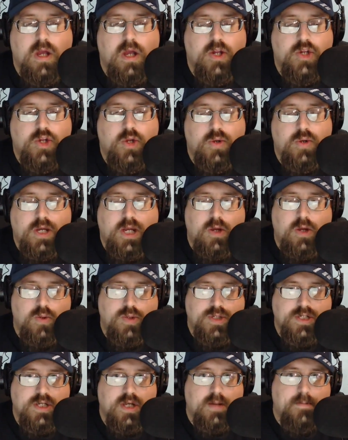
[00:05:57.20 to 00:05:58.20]
To
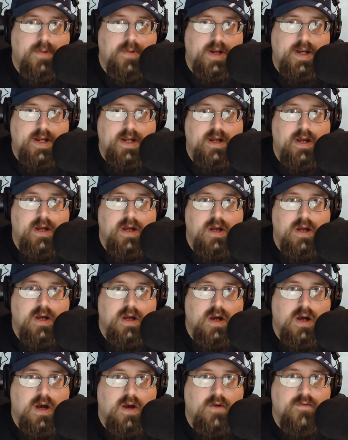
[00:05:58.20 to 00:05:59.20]
accuse somebody
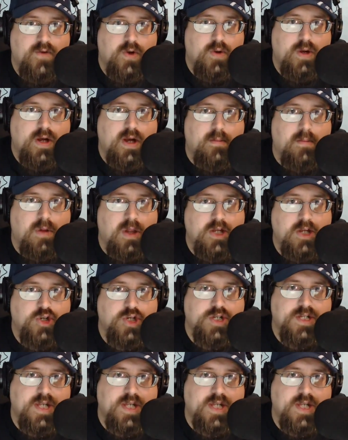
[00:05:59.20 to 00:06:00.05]
of doing a malicious